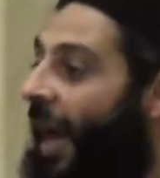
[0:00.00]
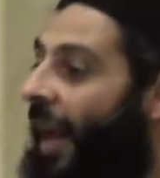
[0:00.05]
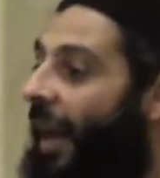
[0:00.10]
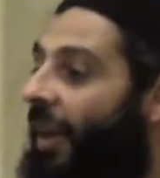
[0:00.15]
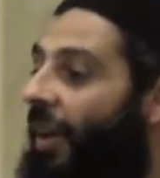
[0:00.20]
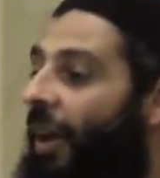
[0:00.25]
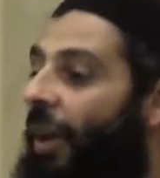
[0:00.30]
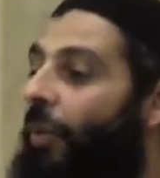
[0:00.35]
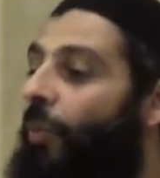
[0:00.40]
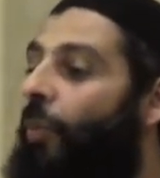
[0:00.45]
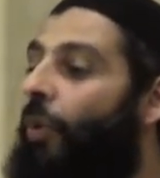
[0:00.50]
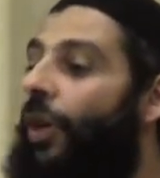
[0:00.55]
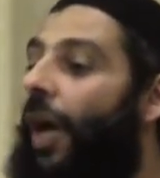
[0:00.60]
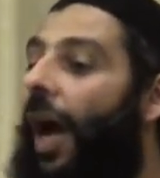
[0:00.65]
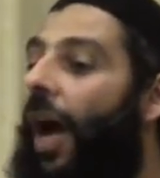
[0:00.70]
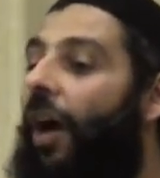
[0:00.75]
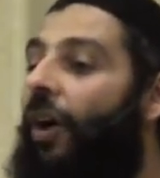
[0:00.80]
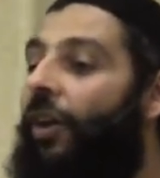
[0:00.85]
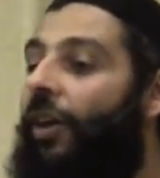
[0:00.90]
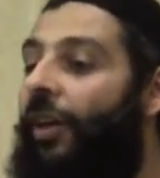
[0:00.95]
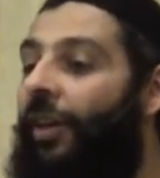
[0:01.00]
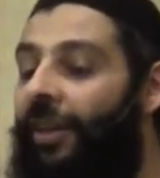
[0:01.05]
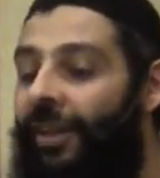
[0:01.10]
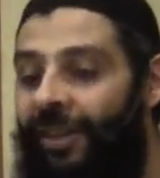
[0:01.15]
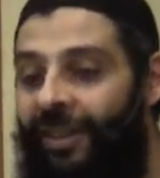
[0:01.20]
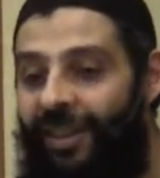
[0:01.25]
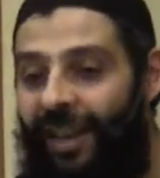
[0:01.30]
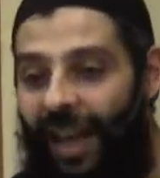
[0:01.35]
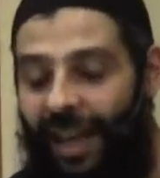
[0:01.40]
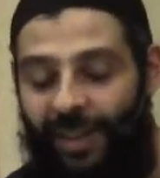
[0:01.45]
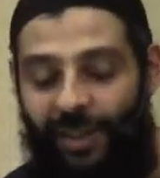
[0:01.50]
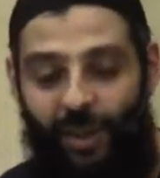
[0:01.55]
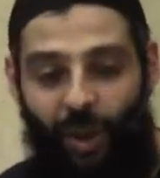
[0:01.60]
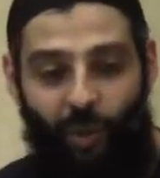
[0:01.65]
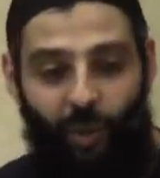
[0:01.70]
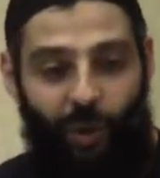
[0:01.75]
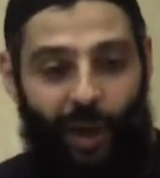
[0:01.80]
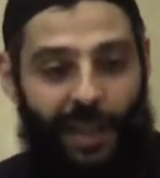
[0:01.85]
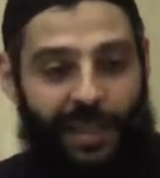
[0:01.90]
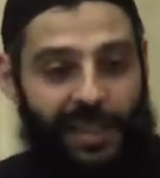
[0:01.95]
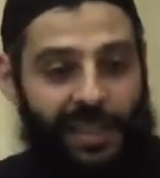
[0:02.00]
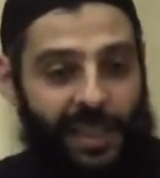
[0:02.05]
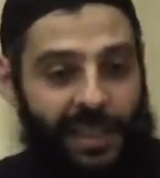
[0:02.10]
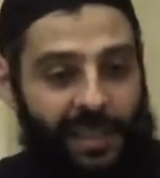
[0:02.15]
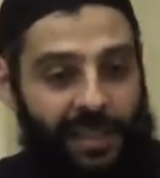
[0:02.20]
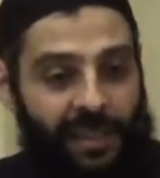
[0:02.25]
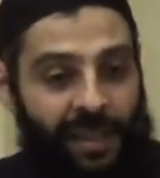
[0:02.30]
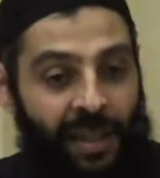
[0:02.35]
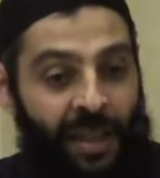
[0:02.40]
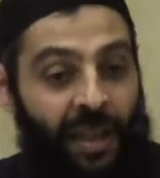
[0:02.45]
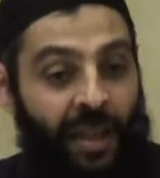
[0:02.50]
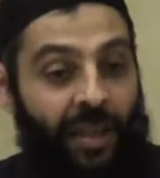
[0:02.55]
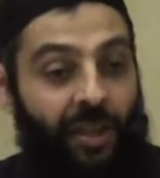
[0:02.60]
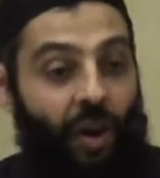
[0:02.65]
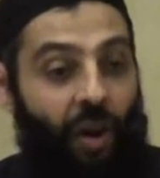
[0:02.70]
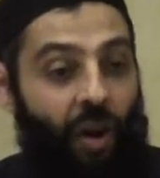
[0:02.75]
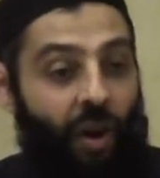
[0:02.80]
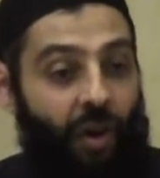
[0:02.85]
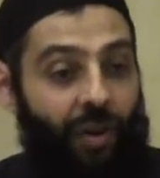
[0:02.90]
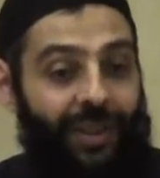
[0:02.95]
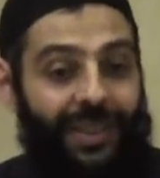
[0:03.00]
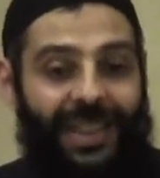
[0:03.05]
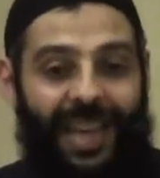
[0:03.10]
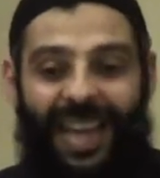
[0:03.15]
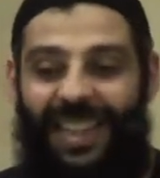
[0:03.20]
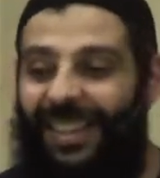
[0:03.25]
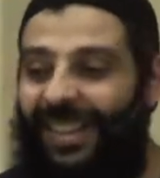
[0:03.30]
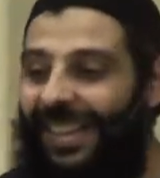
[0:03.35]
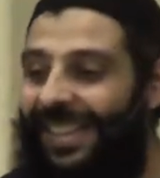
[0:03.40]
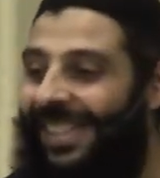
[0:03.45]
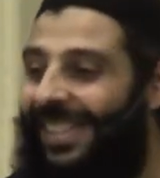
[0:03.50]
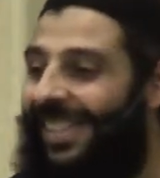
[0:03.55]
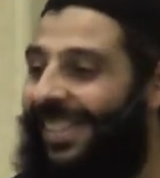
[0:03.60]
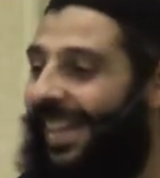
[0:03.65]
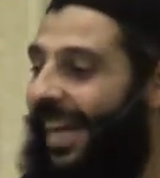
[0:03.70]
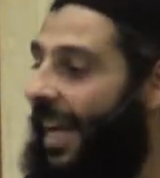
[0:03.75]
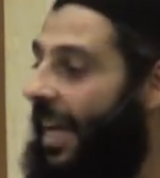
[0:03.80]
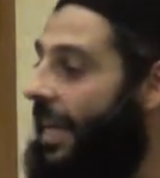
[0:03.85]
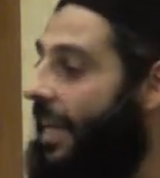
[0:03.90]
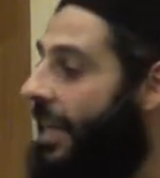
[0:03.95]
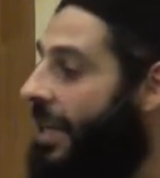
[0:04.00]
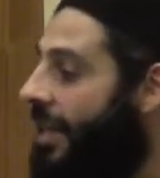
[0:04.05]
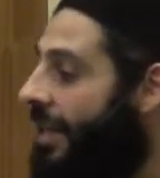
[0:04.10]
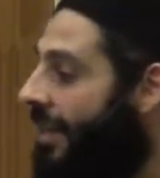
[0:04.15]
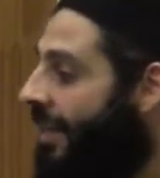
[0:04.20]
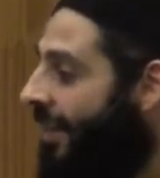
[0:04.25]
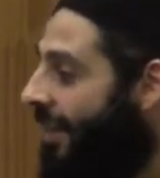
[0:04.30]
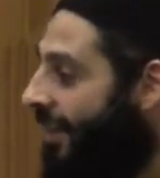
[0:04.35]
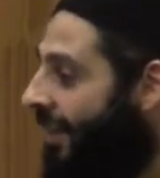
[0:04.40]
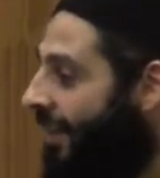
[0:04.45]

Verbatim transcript: Al-qalbu ya'qil, as the Quran says. The heart can restrain,